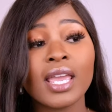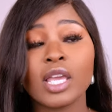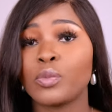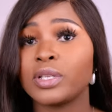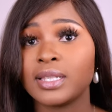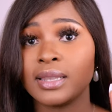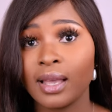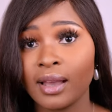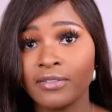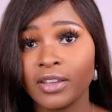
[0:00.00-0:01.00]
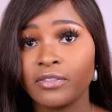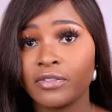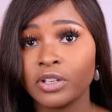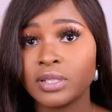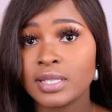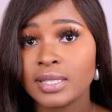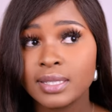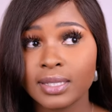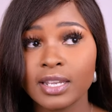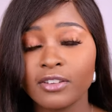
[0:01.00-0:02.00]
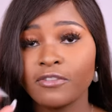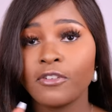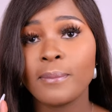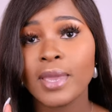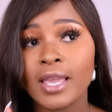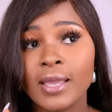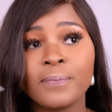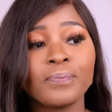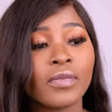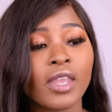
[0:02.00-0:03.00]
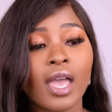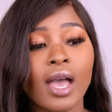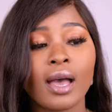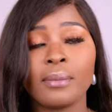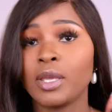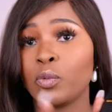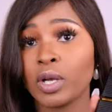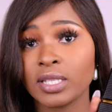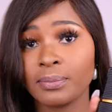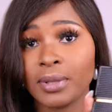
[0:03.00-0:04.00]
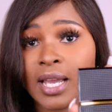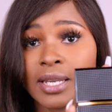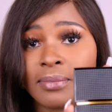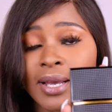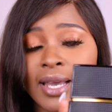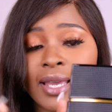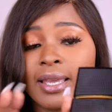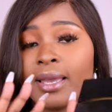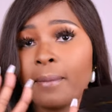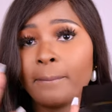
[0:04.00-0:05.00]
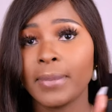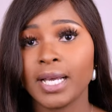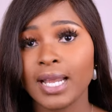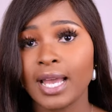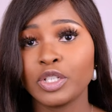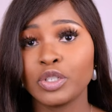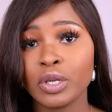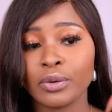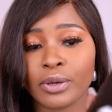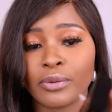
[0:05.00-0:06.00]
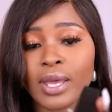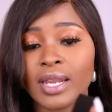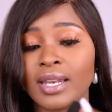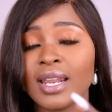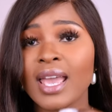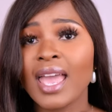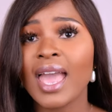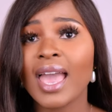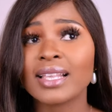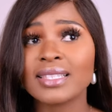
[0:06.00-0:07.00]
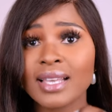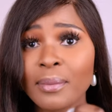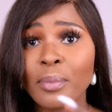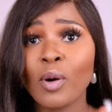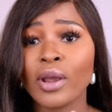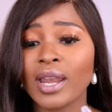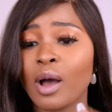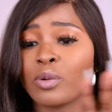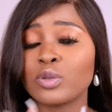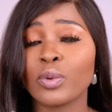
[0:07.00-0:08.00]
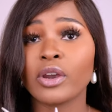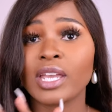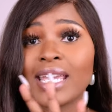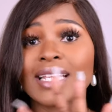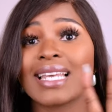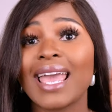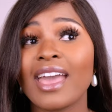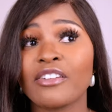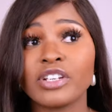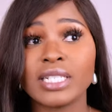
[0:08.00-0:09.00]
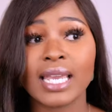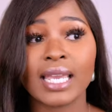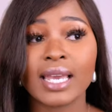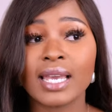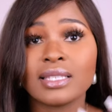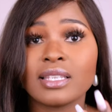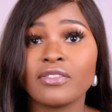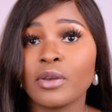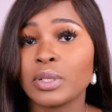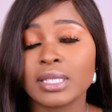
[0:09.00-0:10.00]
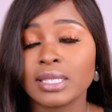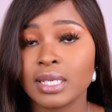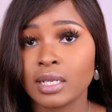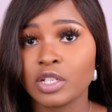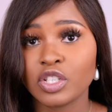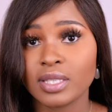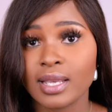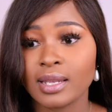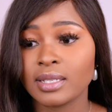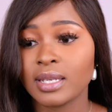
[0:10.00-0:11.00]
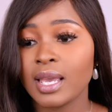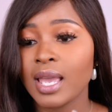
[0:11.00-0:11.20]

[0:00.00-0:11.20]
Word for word: It was love at first sniff for me. Um, it was a blind buy, but I do not regret it. At some point, I was wearing it every day as if it was a signature scent.